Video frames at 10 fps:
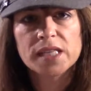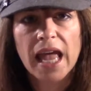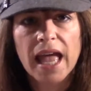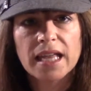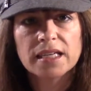
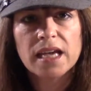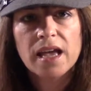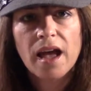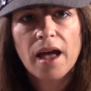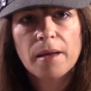and
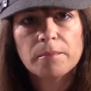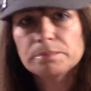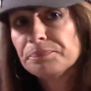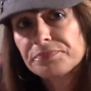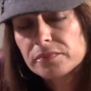
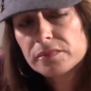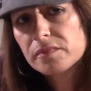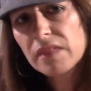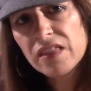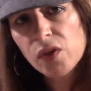
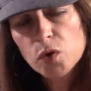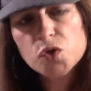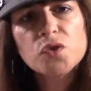those